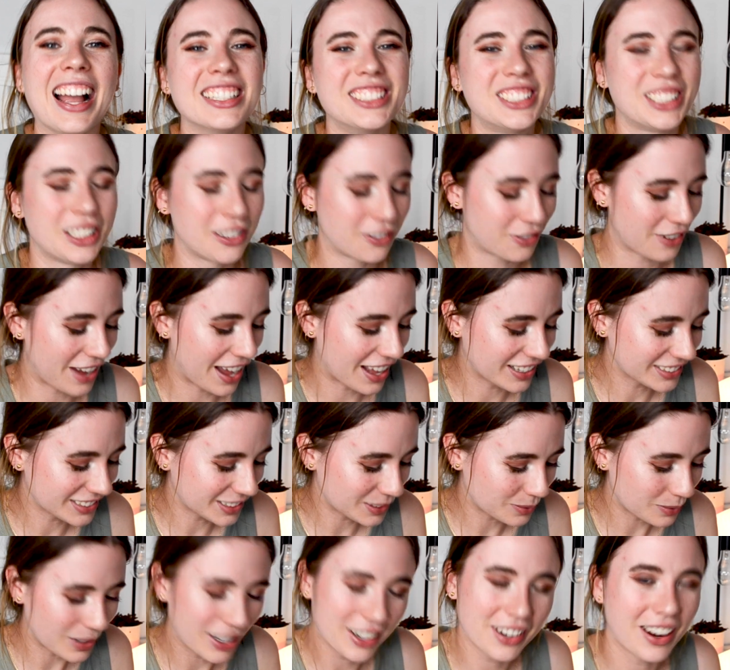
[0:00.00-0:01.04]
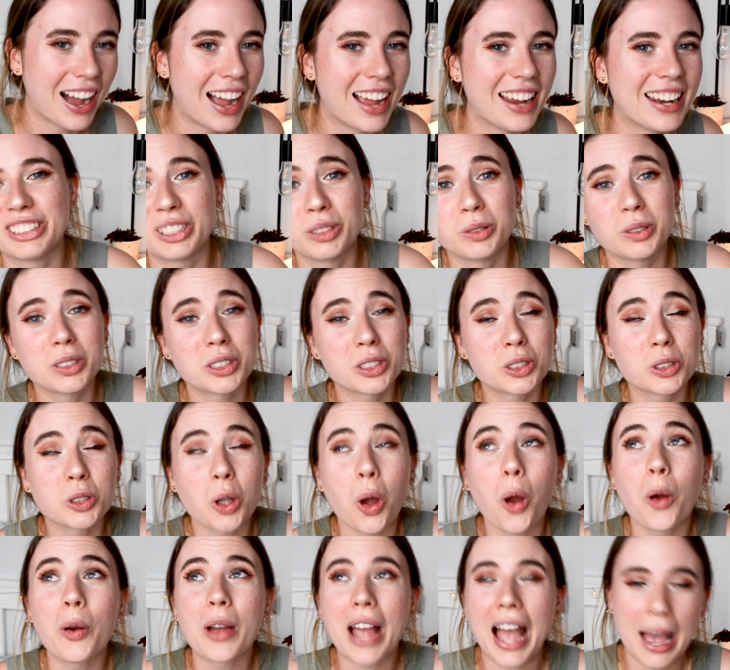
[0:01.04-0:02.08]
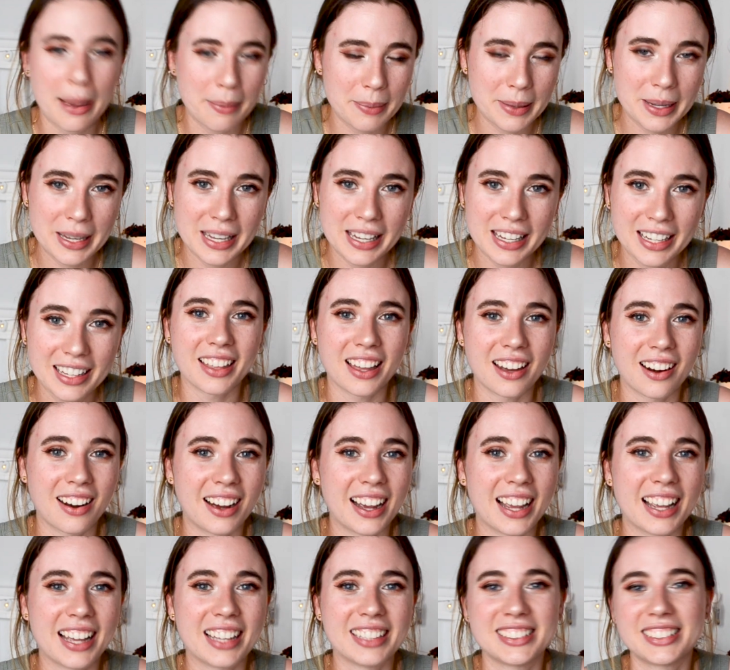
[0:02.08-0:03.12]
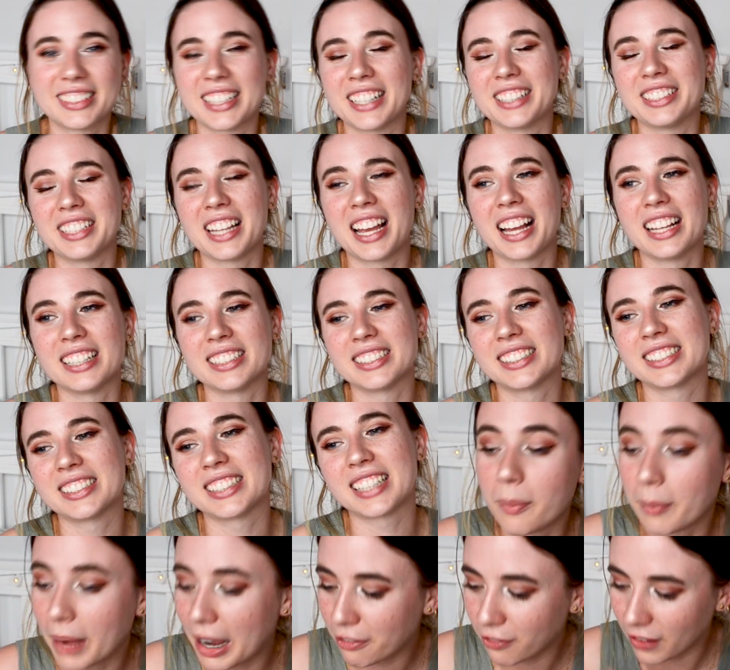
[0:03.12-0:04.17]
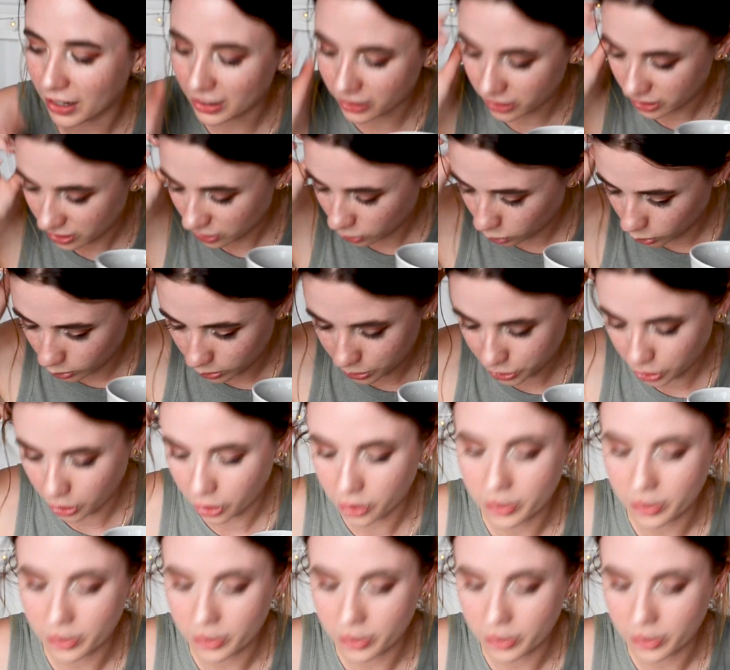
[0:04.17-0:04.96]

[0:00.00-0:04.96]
and she found it one night. She was so happy that I had said yes. My friend also